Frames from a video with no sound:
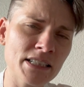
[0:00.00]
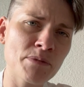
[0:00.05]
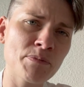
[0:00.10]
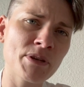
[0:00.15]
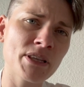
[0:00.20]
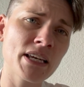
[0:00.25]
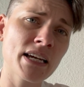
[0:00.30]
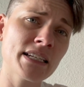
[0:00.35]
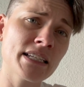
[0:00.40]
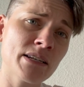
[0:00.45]
to be
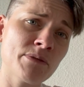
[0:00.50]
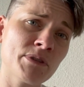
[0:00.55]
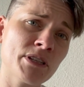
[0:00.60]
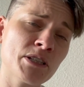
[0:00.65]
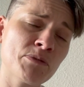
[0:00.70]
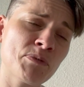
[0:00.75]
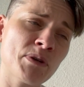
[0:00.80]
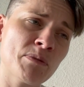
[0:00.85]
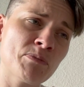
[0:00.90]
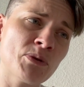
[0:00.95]
the idea with these
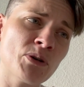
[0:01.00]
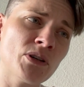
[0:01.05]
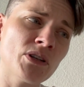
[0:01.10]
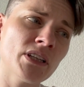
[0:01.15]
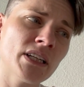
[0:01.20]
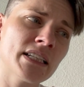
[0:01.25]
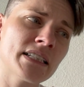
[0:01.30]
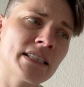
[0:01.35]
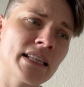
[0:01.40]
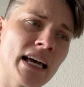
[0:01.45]
people,
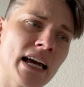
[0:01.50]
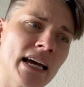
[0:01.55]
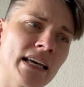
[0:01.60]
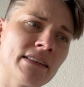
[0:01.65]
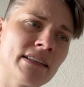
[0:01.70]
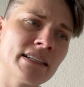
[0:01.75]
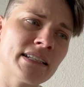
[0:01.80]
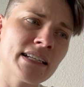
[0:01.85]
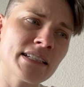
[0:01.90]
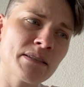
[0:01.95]
is
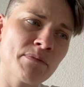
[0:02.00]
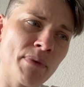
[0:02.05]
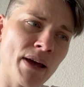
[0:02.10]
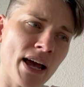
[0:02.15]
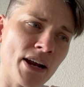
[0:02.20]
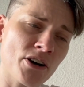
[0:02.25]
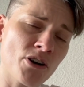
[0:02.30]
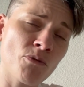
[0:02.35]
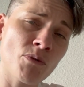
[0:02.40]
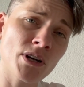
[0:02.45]
that doesn't
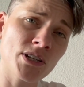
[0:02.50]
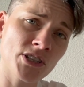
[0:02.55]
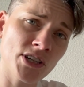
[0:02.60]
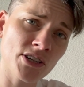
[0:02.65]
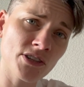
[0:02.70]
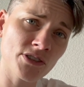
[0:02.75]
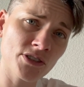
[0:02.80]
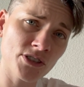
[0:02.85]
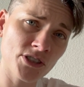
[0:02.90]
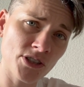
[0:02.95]
matter what
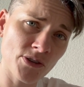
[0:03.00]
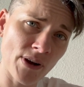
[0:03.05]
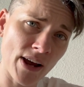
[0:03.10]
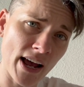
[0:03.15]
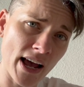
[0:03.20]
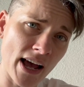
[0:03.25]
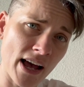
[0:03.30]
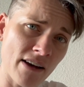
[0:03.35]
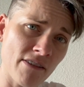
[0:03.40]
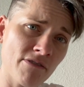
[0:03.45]
genitals you
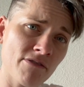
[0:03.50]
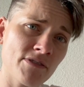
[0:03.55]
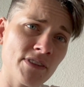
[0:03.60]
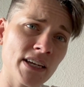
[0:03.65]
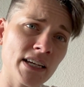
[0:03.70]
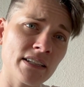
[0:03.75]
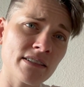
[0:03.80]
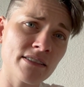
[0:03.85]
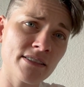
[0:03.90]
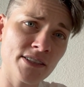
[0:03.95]
have. They
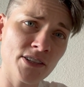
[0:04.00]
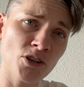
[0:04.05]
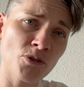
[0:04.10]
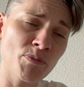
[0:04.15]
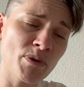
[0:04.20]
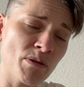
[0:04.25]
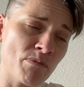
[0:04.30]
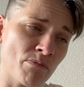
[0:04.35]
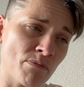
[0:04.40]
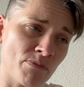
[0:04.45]
can still
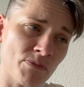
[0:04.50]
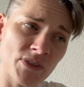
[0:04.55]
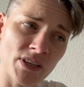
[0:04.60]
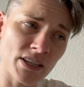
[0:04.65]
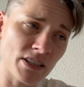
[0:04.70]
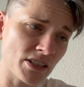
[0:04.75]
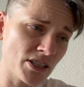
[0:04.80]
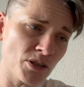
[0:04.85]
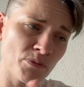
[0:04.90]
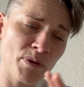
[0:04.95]
be
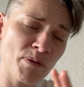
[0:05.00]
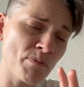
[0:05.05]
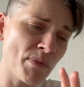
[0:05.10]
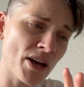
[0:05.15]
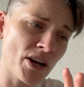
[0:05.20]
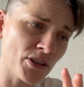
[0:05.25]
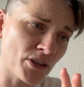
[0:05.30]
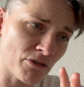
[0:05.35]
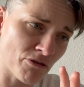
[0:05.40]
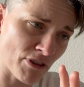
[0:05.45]

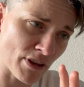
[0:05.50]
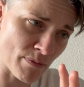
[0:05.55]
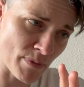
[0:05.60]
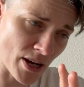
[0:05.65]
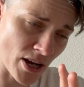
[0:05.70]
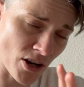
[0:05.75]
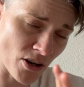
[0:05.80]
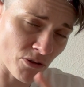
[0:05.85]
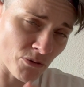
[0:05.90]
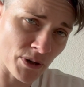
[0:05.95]
male or
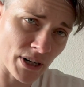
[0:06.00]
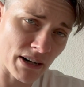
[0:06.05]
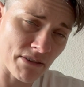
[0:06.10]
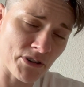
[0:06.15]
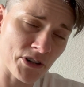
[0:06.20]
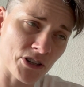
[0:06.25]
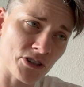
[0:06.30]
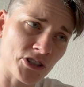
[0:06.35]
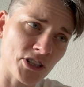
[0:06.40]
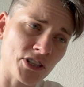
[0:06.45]
female, whatever
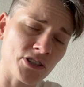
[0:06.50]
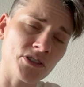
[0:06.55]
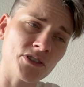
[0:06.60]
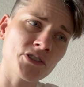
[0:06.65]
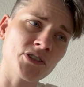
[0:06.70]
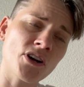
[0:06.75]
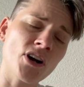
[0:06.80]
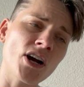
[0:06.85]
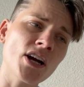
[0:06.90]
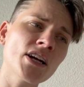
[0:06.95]
your genitals
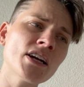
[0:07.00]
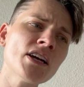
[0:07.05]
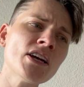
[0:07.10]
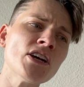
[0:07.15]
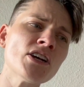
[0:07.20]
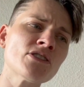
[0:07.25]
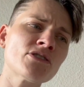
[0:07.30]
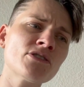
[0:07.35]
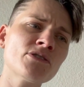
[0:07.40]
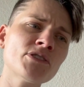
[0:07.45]
are.
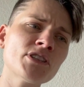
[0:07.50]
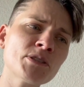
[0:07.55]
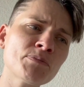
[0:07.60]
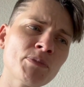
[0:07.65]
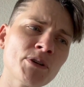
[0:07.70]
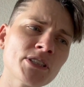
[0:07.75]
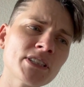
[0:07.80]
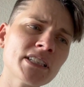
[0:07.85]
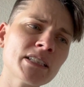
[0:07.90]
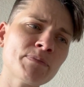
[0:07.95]
So this
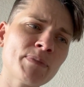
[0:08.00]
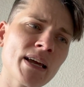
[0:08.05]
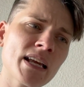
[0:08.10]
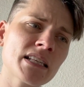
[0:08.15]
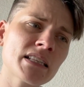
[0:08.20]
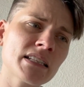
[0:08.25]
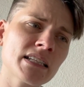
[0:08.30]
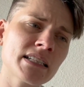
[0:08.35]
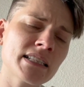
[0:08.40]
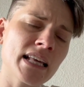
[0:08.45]
person's
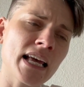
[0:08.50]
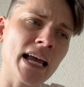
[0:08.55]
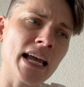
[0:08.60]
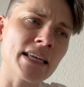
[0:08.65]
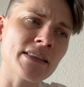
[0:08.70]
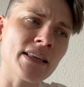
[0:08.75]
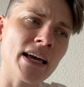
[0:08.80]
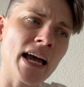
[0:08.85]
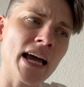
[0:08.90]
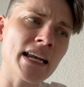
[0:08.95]
basically saying
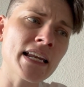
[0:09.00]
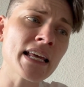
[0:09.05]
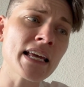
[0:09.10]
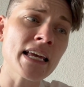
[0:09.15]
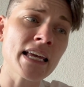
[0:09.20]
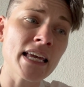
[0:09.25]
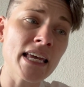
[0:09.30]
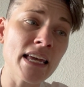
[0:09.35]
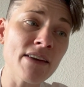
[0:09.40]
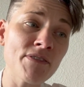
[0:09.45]
that
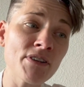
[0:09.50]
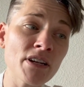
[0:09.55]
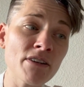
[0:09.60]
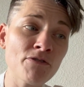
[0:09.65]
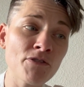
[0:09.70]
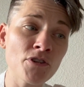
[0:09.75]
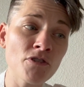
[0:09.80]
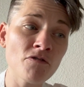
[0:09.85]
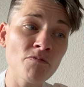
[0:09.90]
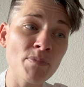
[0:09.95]
even if
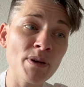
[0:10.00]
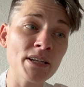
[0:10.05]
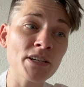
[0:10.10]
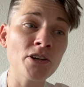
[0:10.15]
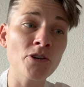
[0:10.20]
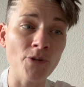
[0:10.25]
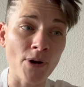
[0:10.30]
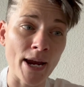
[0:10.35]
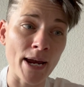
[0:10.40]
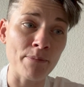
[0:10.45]
you've been
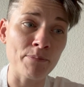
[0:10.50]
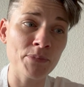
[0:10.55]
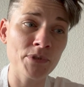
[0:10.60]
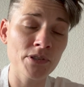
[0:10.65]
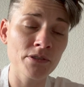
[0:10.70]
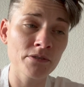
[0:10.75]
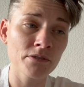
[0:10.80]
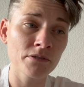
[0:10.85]
raped,